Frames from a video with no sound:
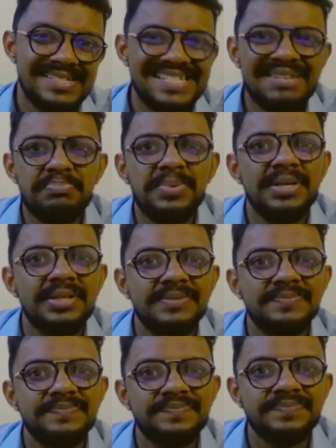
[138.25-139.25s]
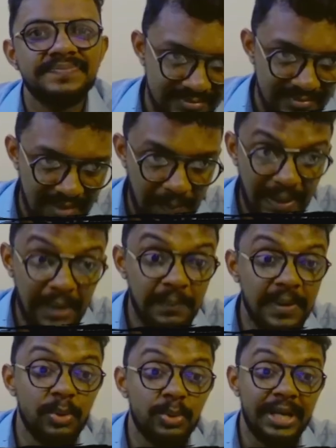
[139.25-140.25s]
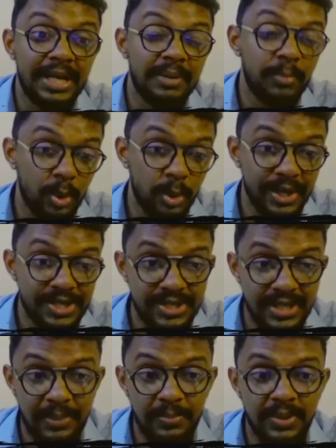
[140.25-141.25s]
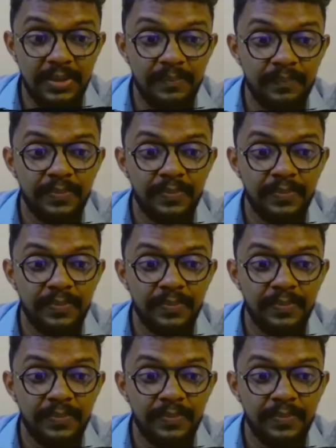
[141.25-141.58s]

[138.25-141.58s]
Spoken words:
Simple. Maybe you need more example.